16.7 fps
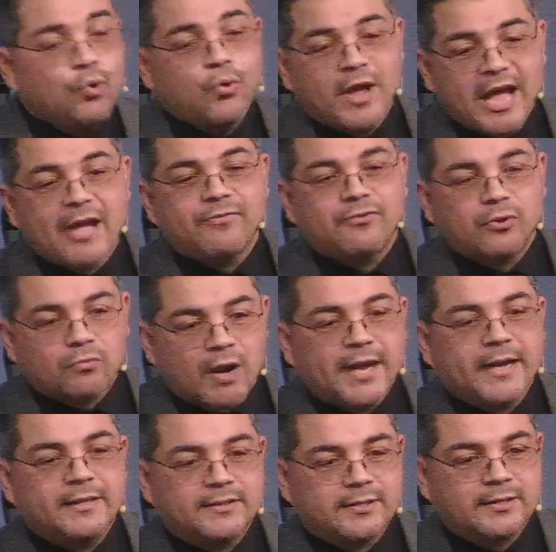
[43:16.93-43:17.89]
you have
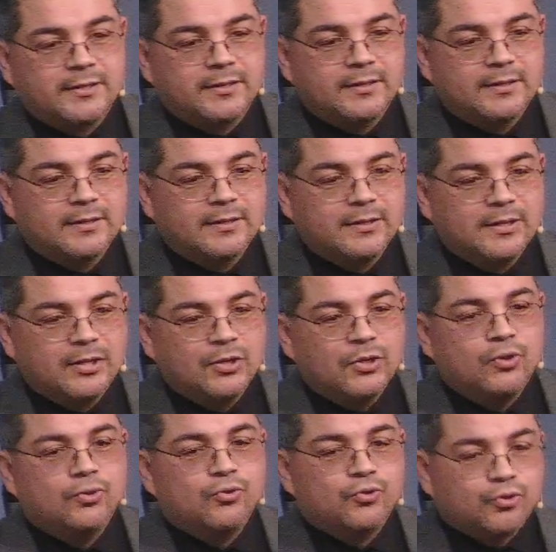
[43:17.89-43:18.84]
the right
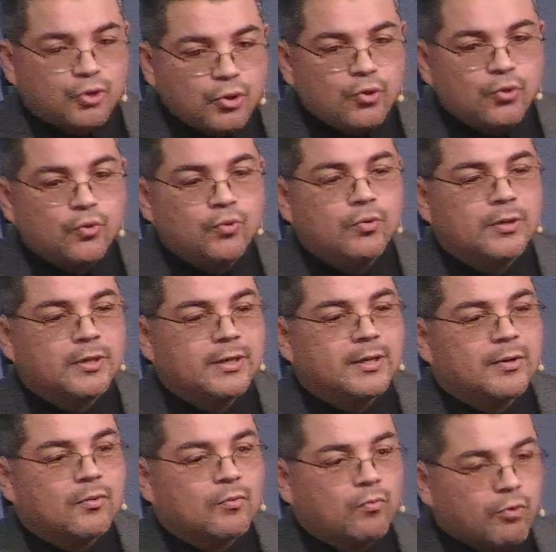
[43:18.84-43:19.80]

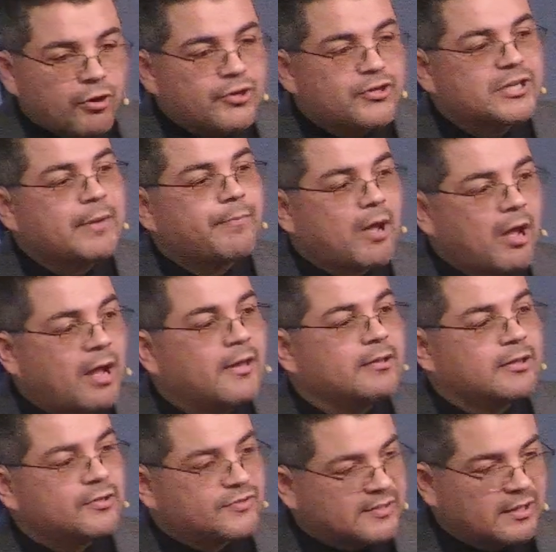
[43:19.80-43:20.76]
to worship
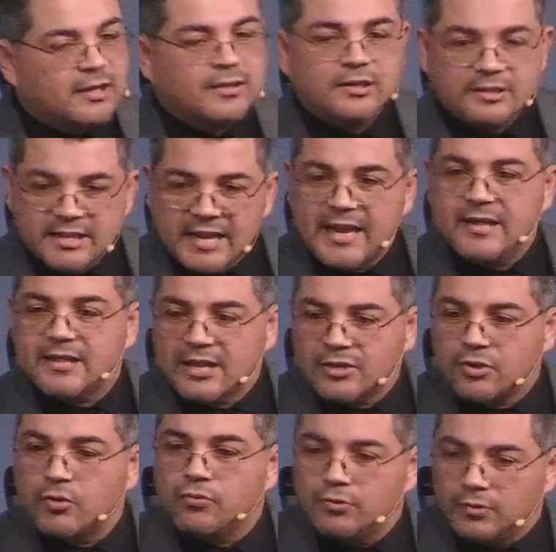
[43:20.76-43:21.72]
on the, on the
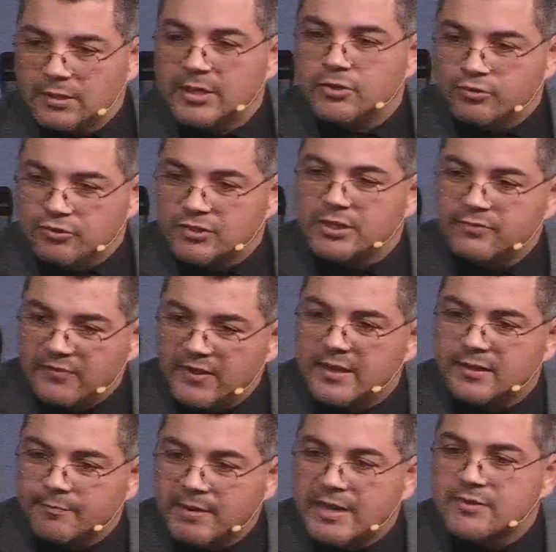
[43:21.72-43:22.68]
day that you, that you
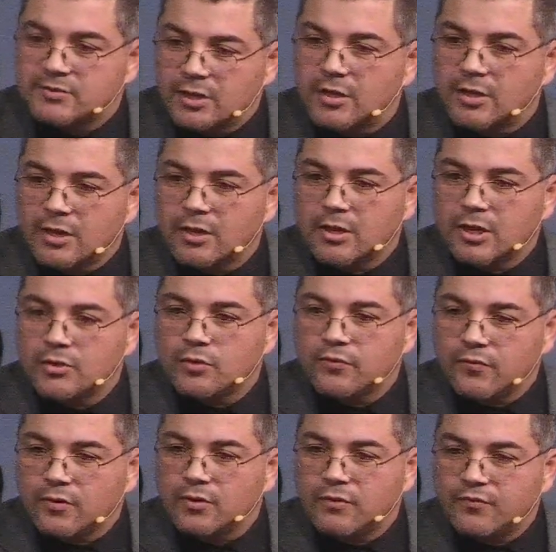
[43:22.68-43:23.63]
see fit, based on,
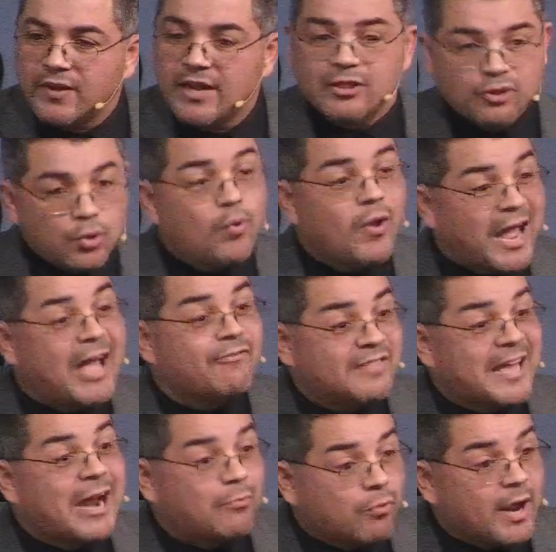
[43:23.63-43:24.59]
on, your, on your faith. You
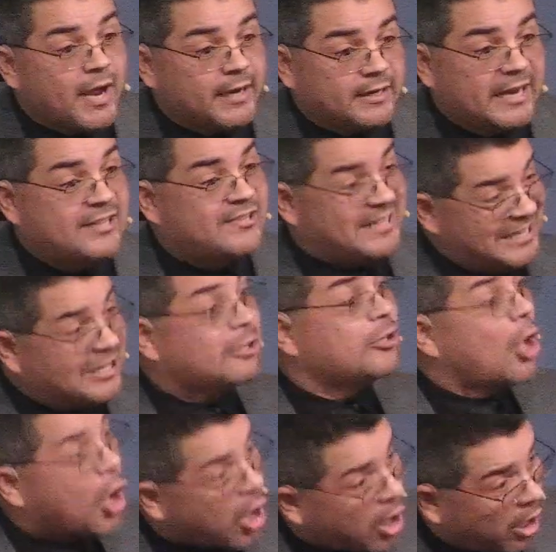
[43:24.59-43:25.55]
have that right, it's
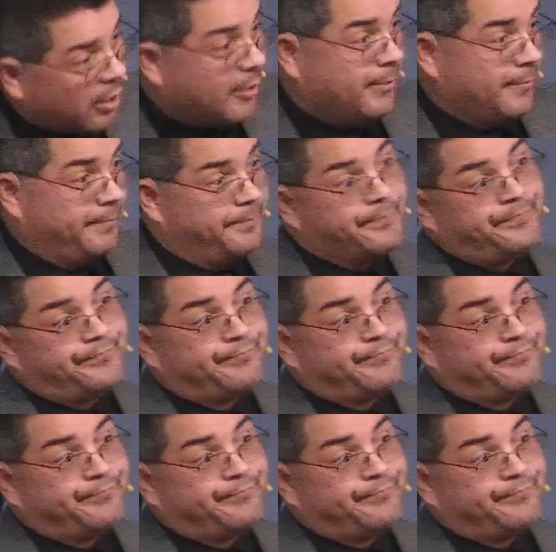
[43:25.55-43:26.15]
in the law.